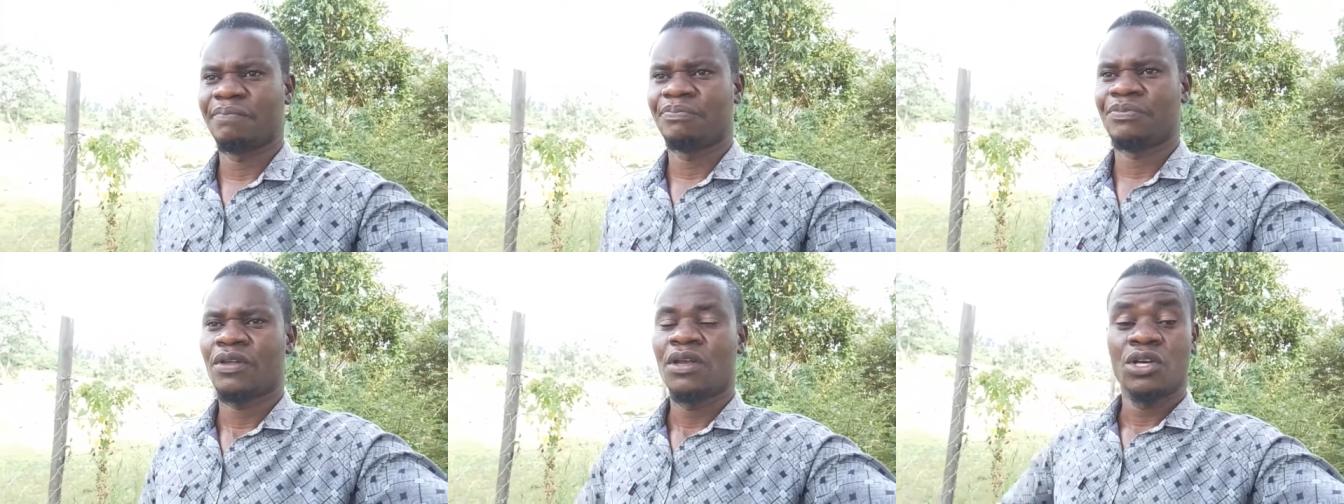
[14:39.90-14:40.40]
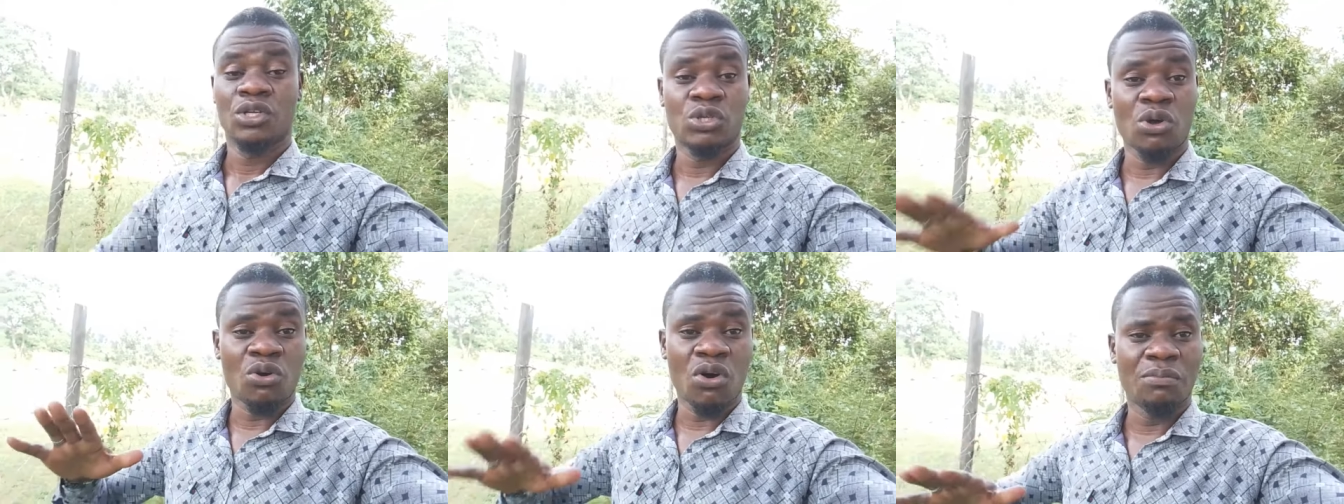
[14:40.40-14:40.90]
So call
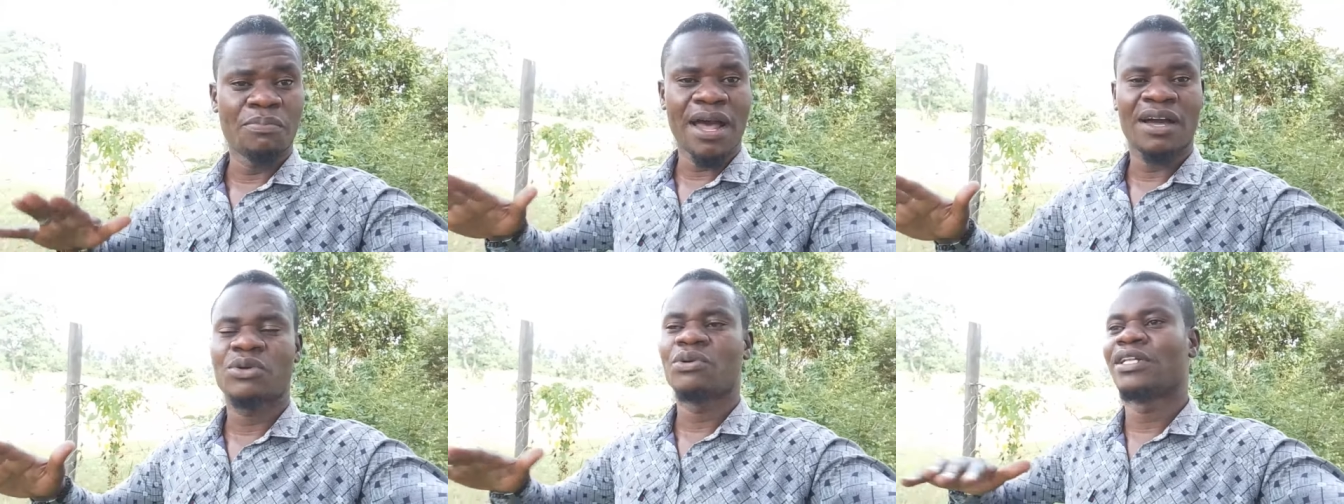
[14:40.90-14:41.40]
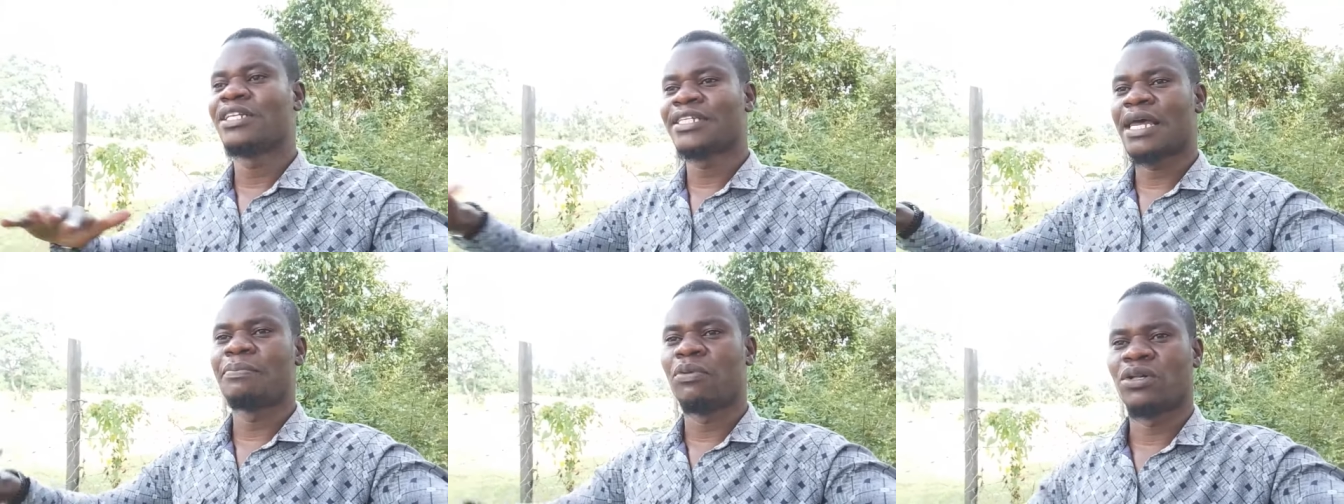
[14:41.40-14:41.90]
back your
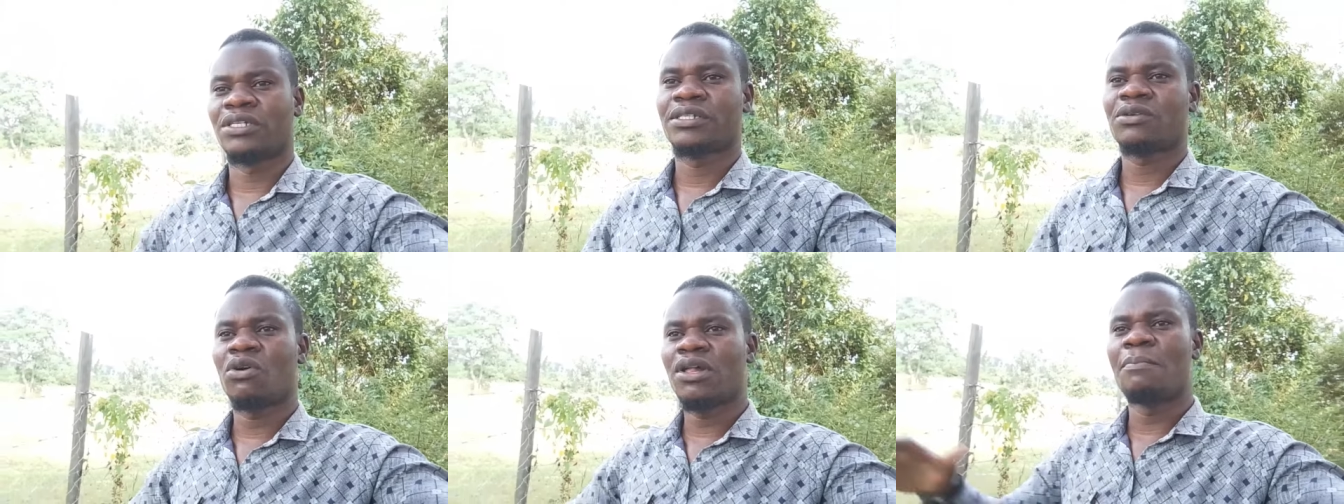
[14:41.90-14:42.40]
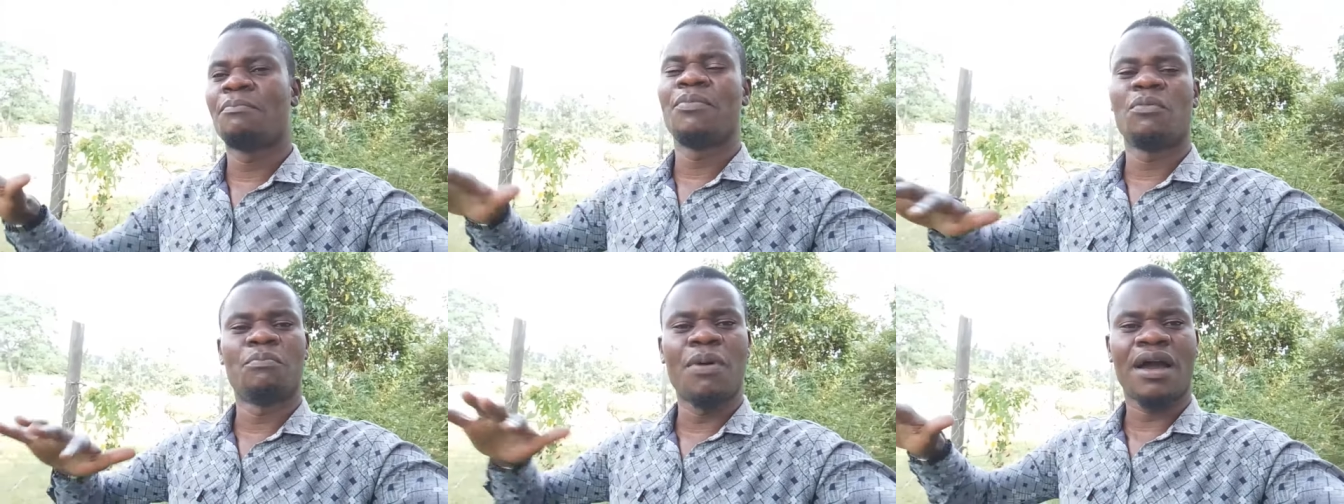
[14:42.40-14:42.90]
disciples, call back
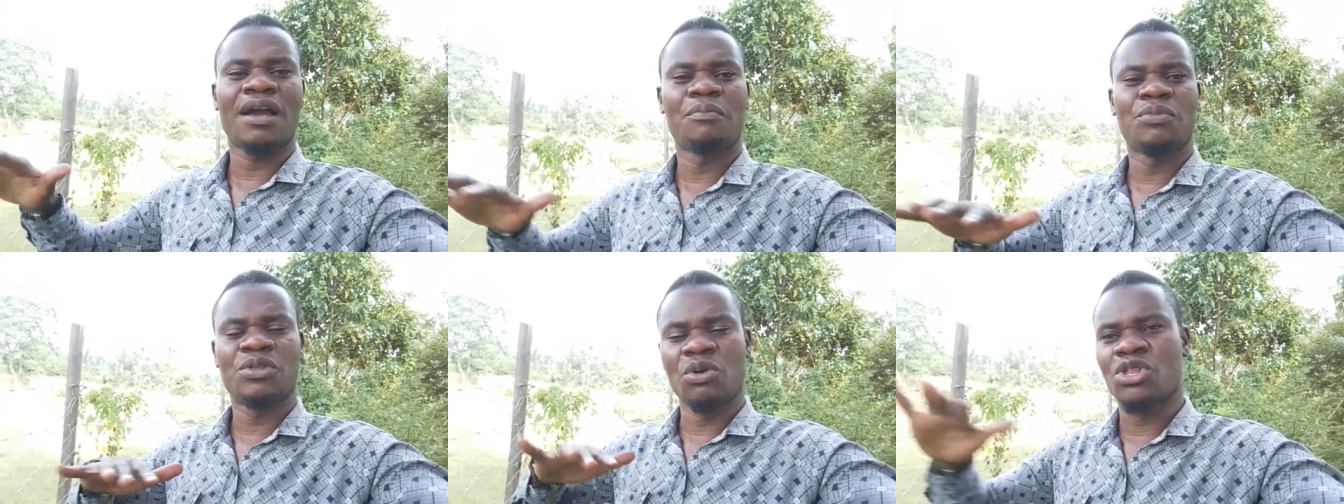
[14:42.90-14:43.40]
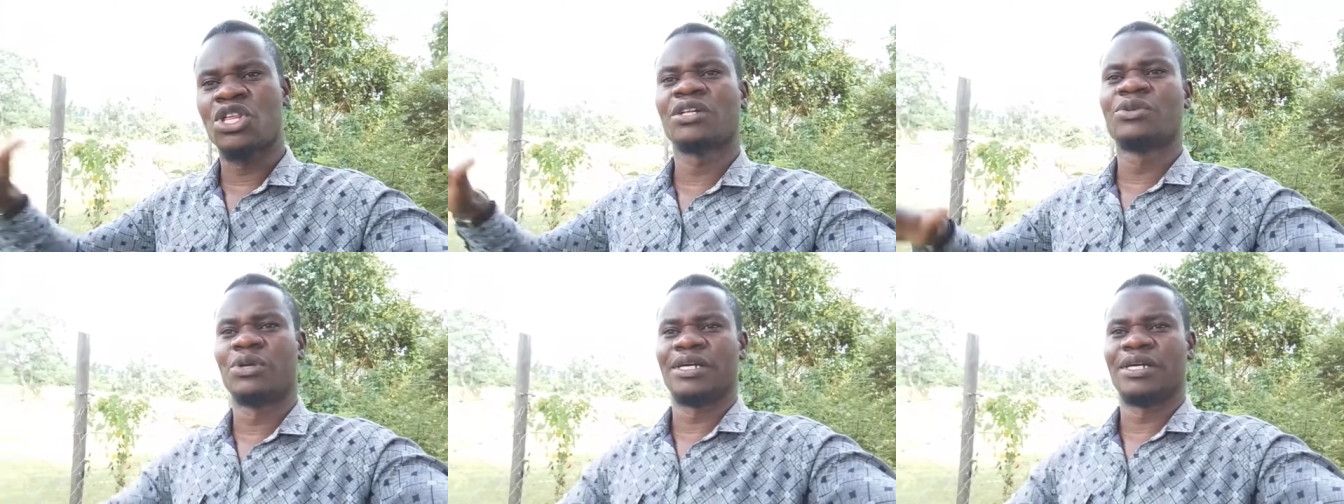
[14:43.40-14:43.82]
your children,